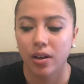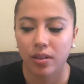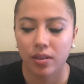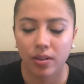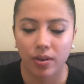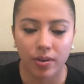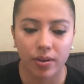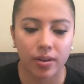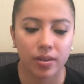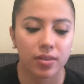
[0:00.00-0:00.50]

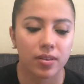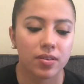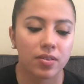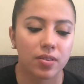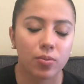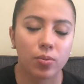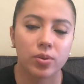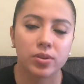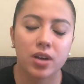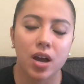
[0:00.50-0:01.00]
Look, this
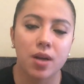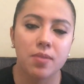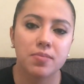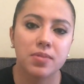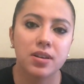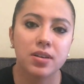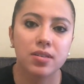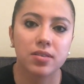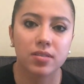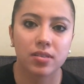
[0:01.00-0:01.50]
is what
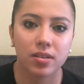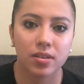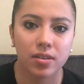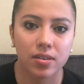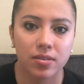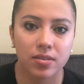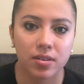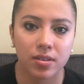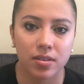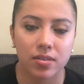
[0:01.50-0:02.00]
diabetes
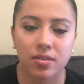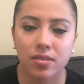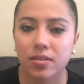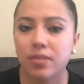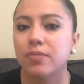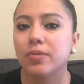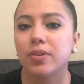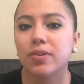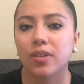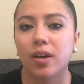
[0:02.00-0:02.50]
is. It's,
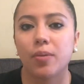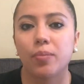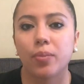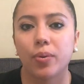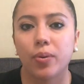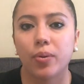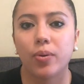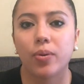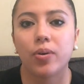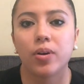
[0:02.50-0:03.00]
for
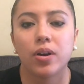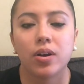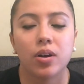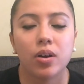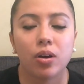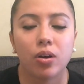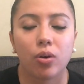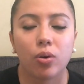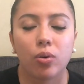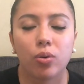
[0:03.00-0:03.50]
example,
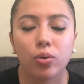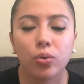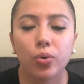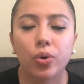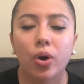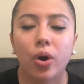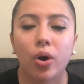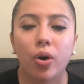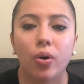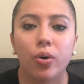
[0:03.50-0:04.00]

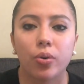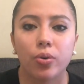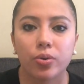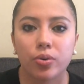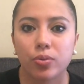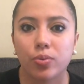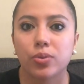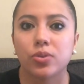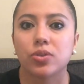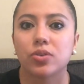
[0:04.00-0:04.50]

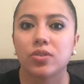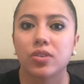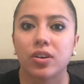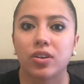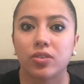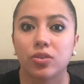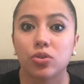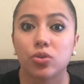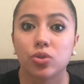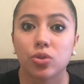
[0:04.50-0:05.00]
glucose, which is like
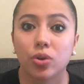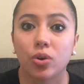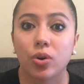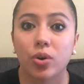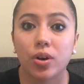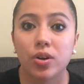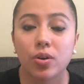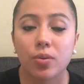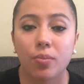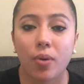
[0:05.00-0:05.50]
the sugar
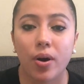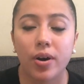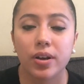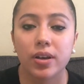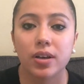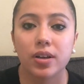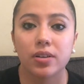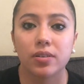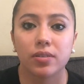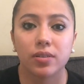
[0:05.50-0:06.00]
in your
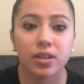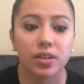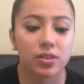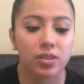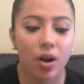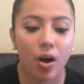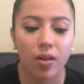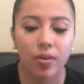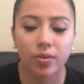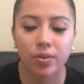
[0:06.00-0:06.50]
body,
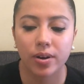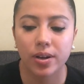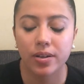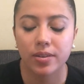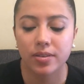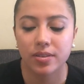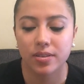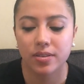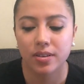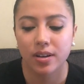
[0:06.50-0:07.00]

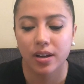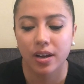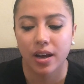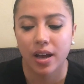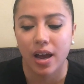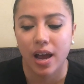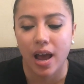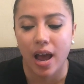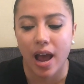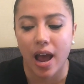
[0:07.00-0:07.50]
intolerance,
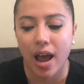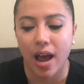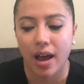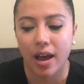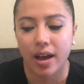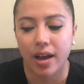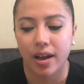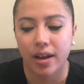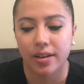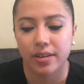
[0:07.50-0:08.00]

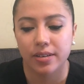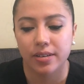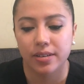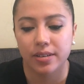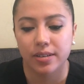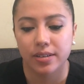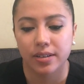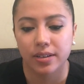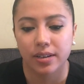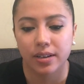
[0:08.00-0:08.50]

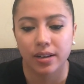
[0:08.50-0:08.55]
and